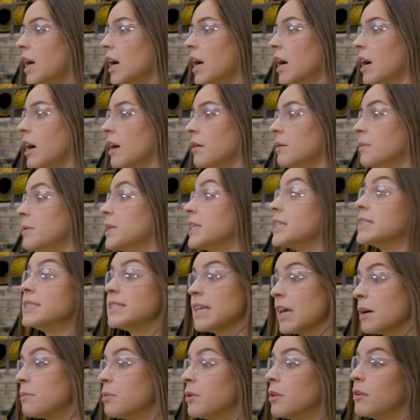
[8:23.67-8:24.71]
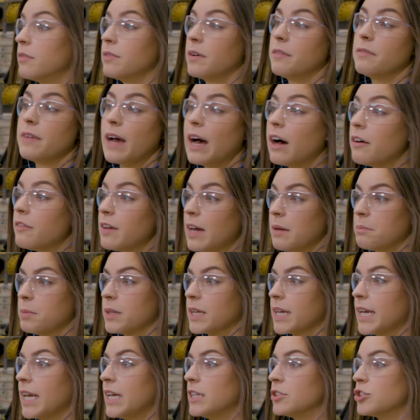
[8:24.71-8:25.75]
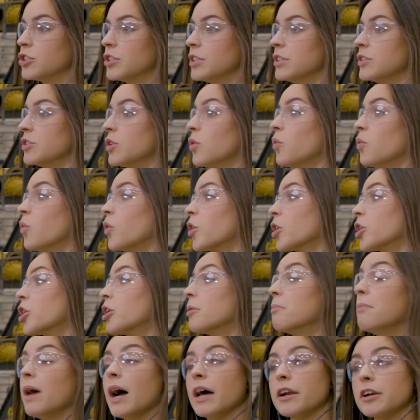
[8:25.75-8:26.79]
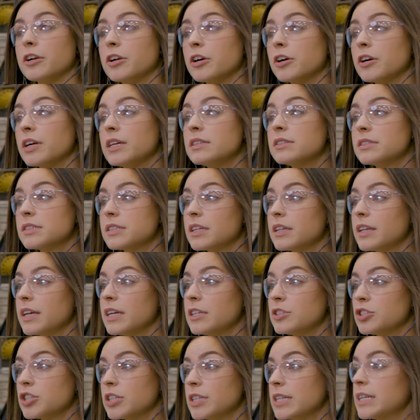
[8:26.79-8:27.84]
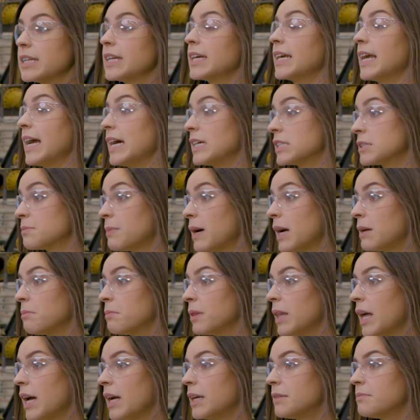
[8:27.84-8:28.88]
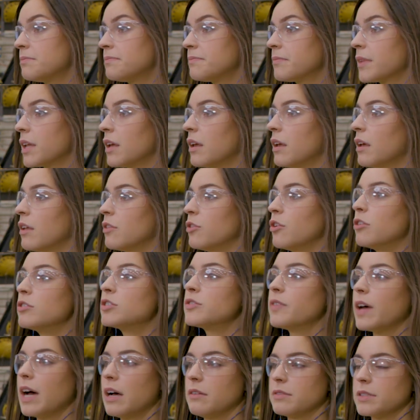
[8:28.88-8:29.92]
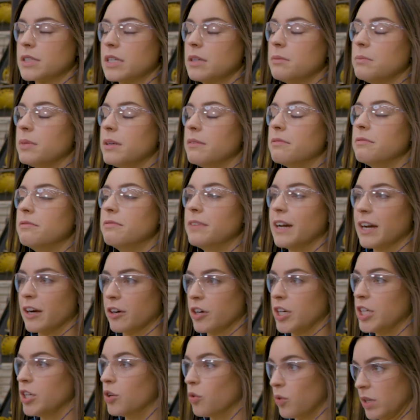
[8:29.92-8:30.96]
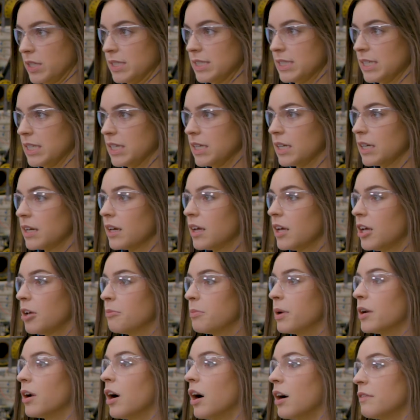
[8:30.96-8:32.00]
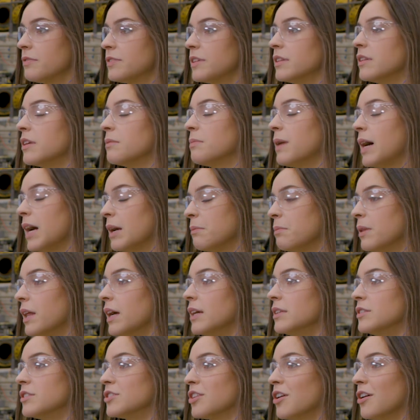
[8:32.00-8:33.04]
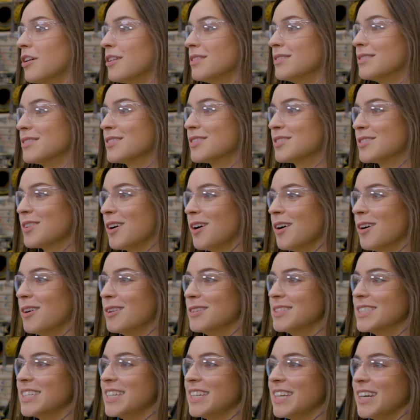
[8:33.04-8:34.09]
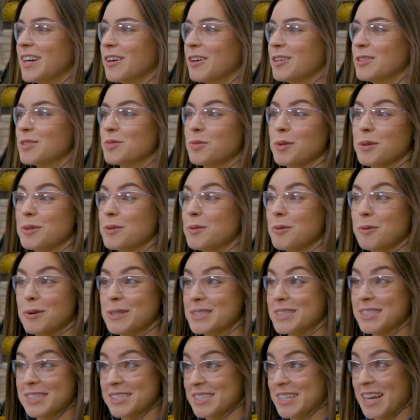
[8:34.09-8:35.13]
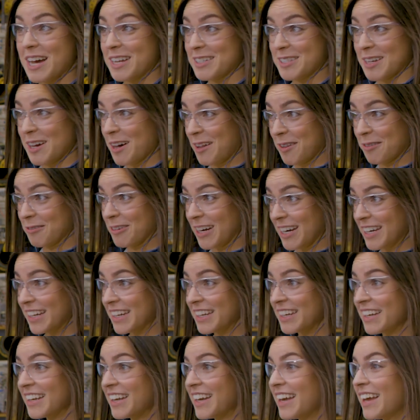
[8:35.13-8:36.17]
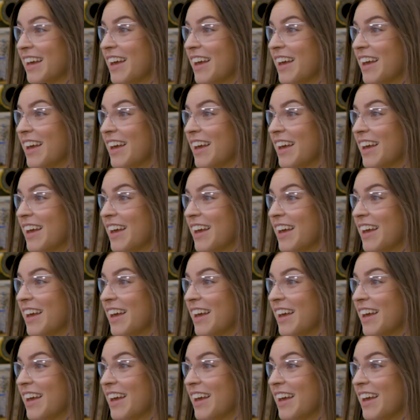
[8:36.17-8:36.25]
An example of a valve application is a worker monitor installation in a gas pipeline. Those valves can be very noisy, but often the pipelines are installed in areas where noise is not tolerated.